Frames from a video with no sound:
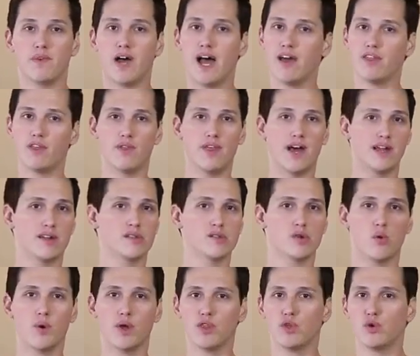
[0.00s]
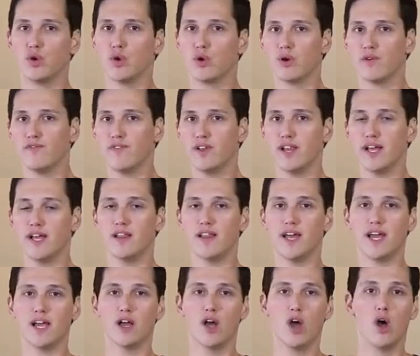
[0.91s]
Either that's going through your affiliate
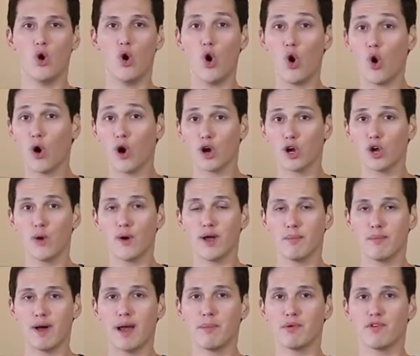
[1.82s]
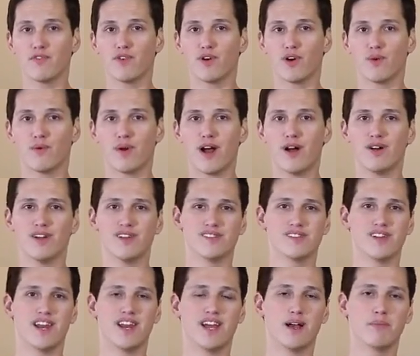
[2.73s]
link or going my preferred route
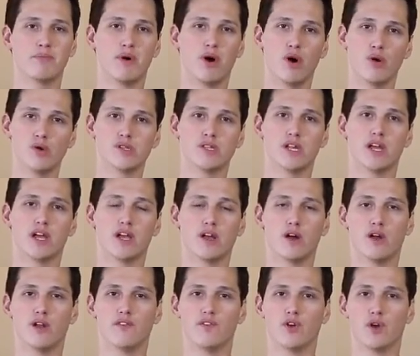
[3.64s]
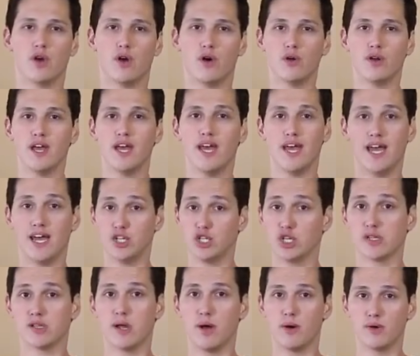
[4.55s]
and setting up a hosting account of your own and
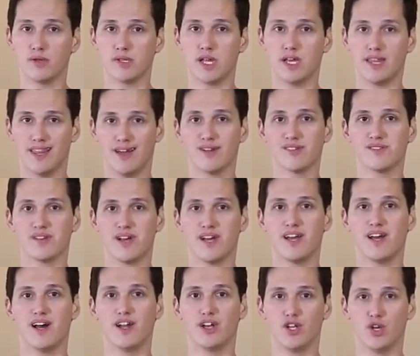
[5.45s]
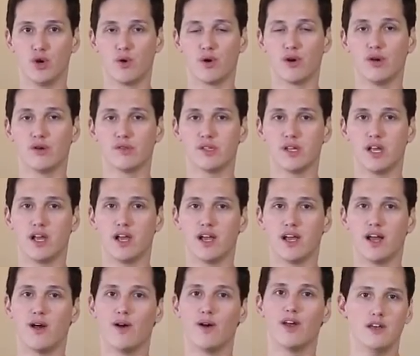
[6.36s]
just hosting their site on your hosting
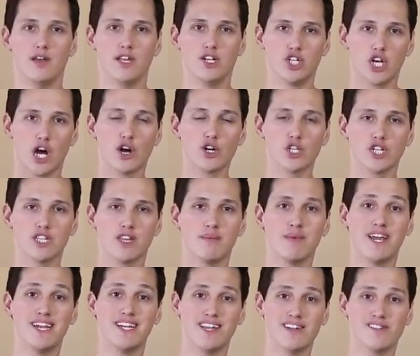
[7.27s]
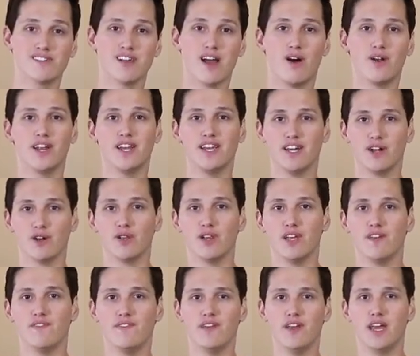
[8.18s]
account and charging them a discounted
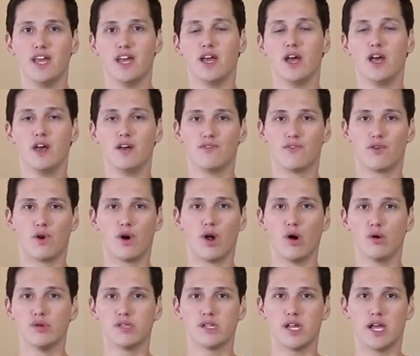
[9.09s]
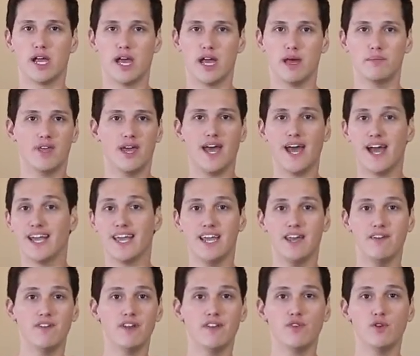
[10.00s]
yearly fee for hosting it.
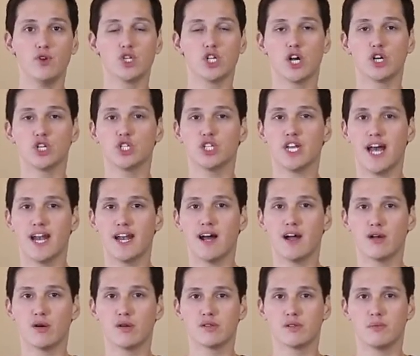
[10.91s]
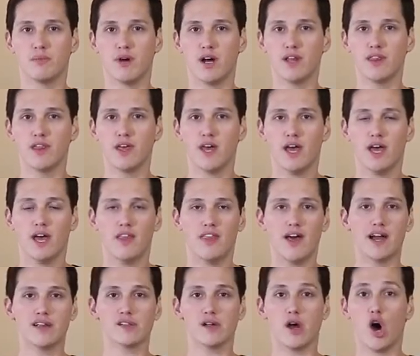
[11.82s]
Heck, even if you charge $10 a month,
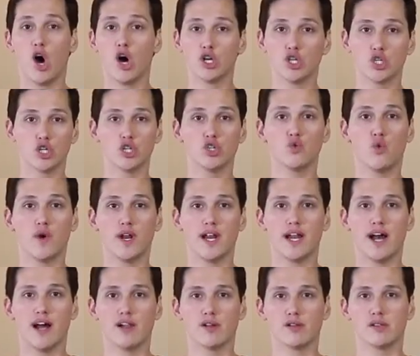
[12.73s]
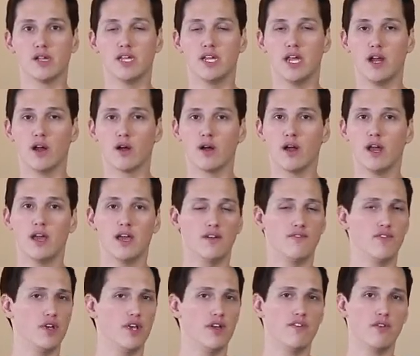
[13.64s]
that's $120 a year.
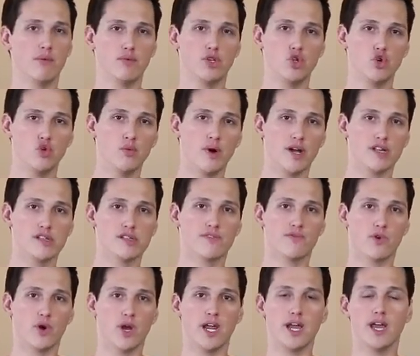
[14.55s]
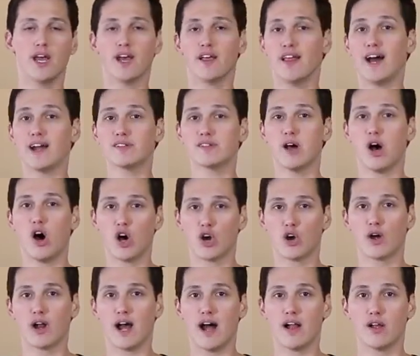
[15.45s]
If you give them 2 months free, that's
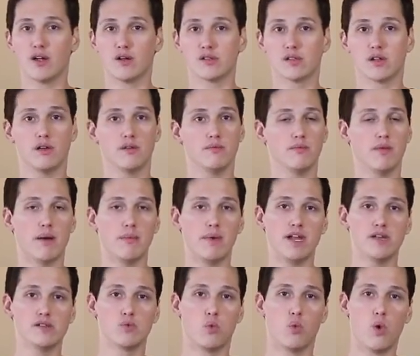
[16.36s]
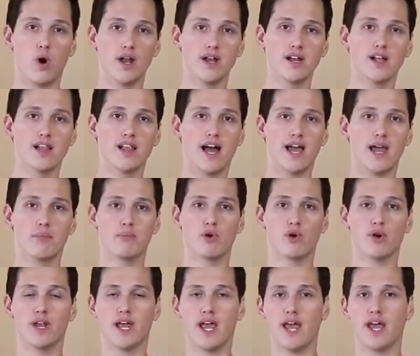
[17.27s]
$100. That means one client
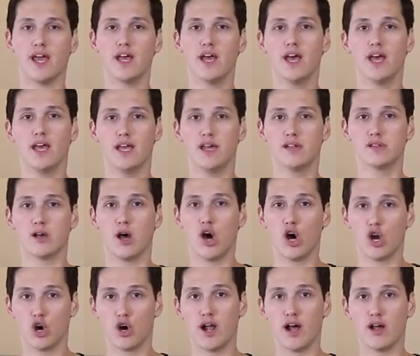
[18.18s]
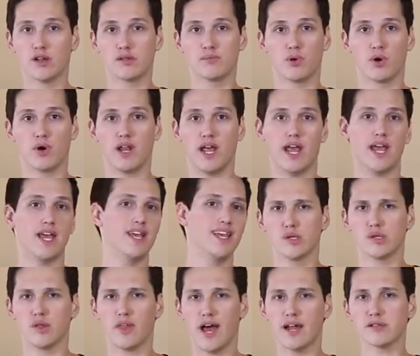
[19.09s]
per day is $100 per day.
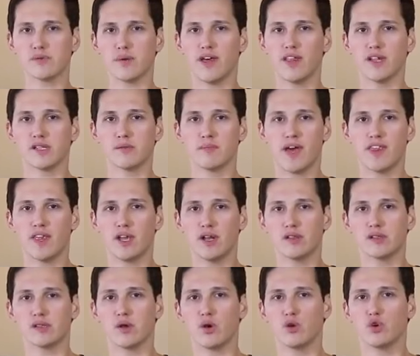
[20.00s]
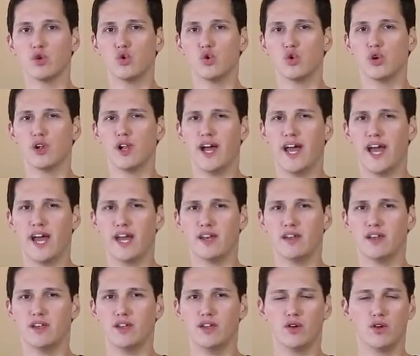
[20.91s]
So that's why this method is so cool,
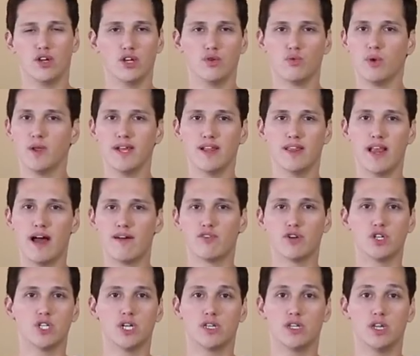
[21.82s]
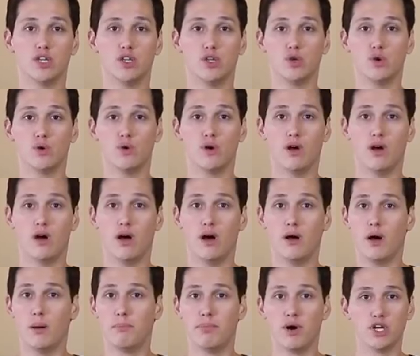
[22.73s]
and you can really leverage it to do
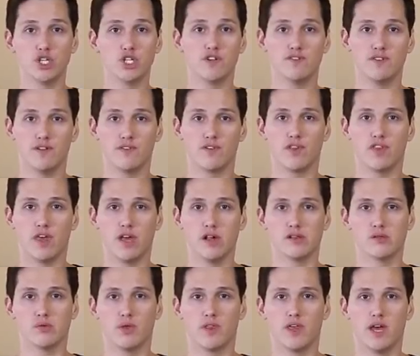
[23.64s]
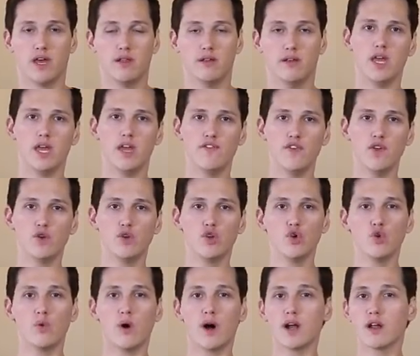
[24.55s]
a bunch of different things with it. If you
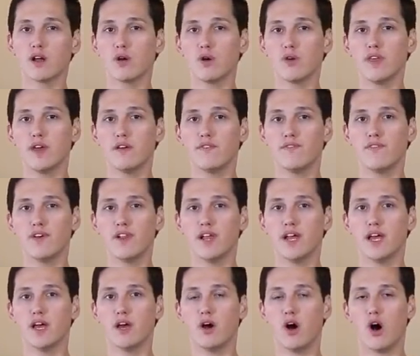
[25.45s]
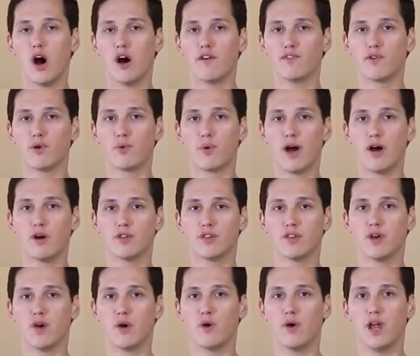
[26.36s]
do want to go the affiliate offer
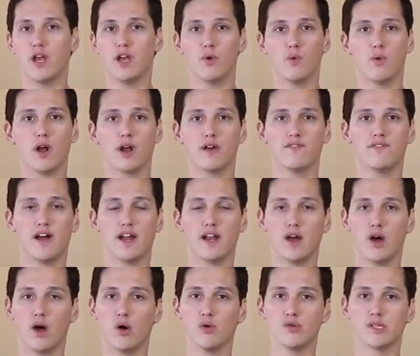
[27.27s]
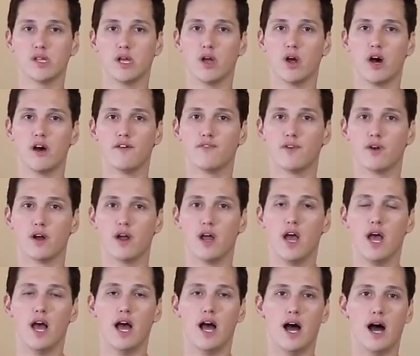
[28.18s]
route though, and you want to find a hosting offer,
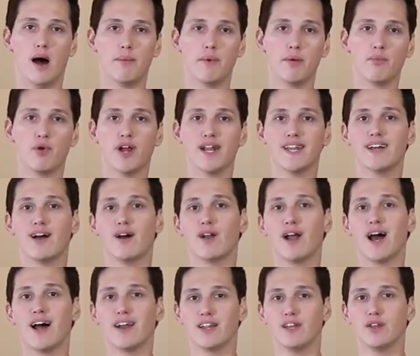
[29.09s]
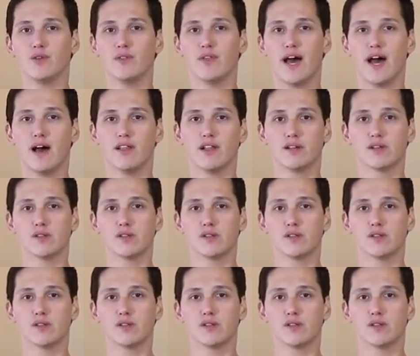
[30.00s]
I'm gonna break down how to do that.